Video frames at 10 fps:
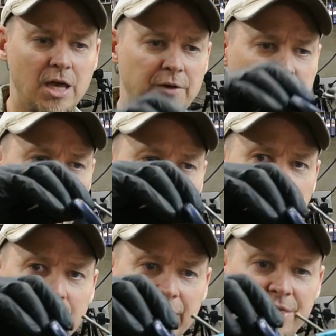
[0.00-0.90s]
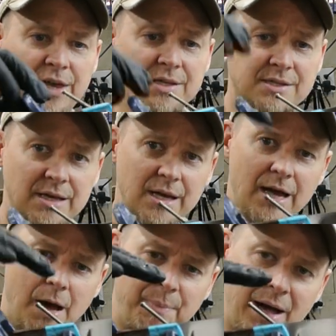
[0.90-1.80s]
If you do it like this,
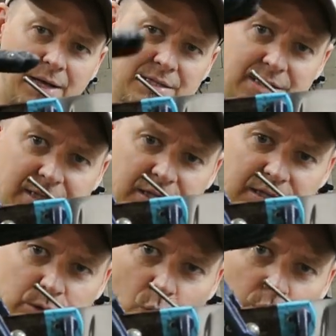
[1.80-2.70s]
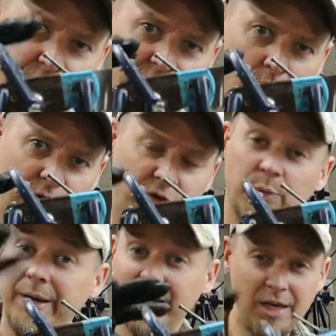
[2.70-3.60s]
epoxy is going to slowly fall
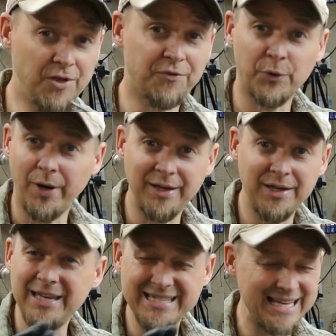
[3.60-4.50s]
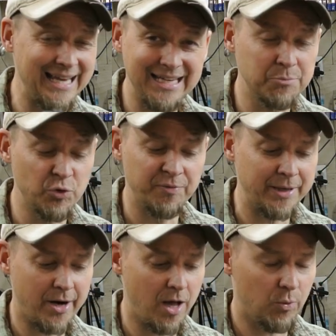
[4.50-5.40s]
this way, if there is any
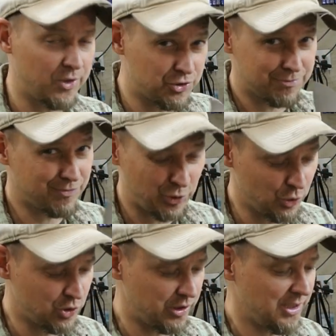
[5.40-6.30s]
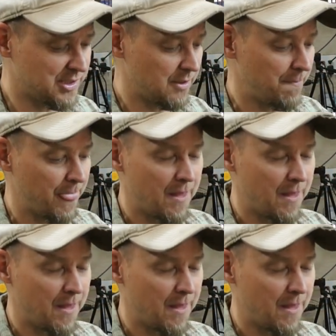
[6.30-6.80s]
movement at all, which there usually isn't.